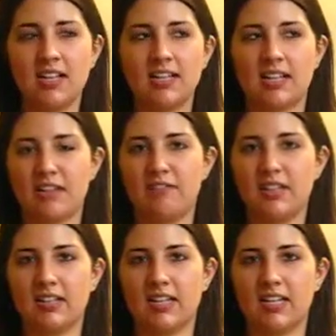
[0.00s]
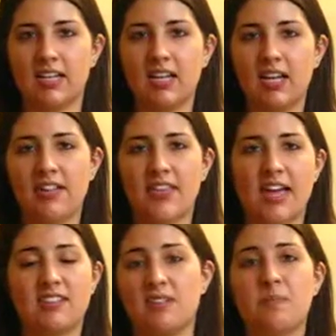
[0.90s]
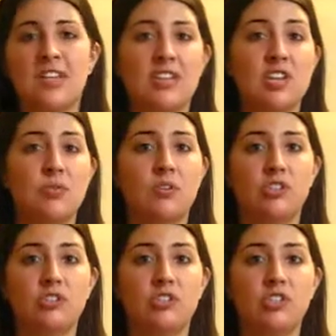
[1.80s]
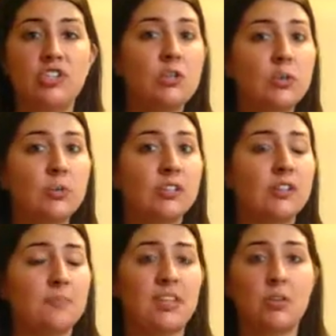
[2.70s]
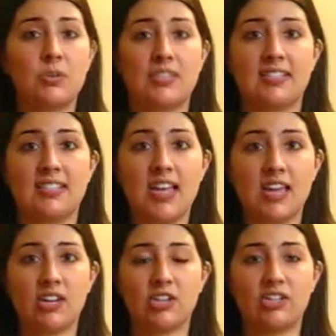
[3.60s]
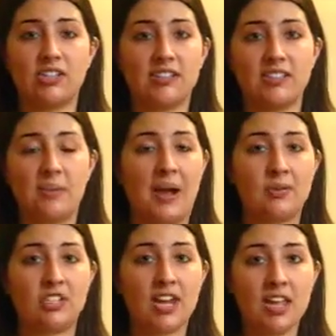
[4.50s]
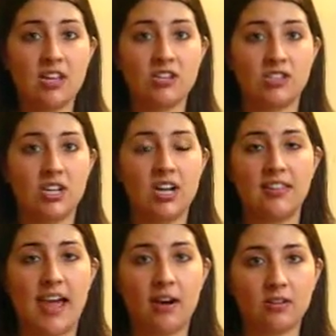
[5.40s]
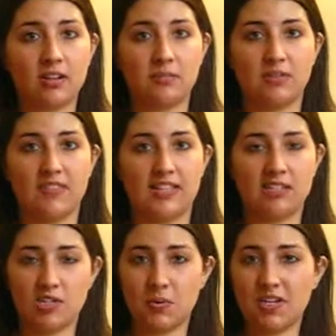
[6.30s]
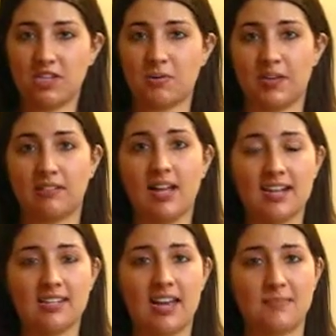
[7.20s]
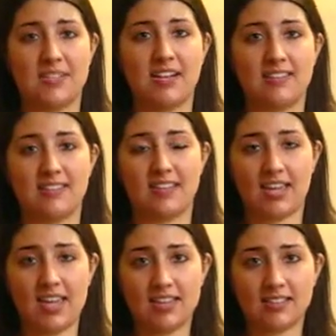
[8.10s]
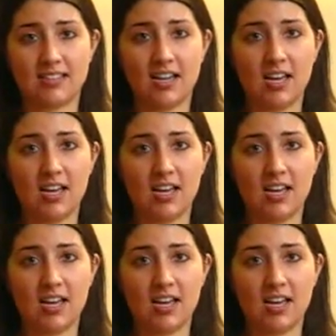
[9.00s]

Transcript: like feeling that something that you could do or something you could say could somehow change the outcome of that situation, when a lot of times that isn't the case.